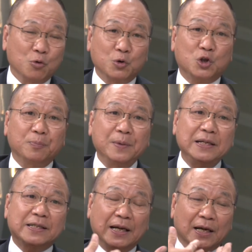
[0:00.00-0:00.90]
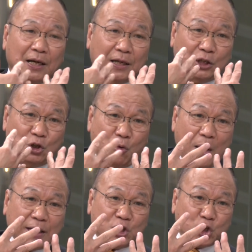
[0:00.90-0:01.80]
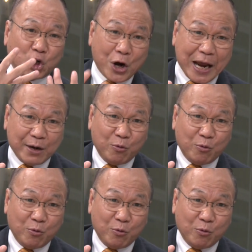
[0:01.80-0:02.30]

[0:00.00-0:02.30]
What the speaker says: which means that U.S. trade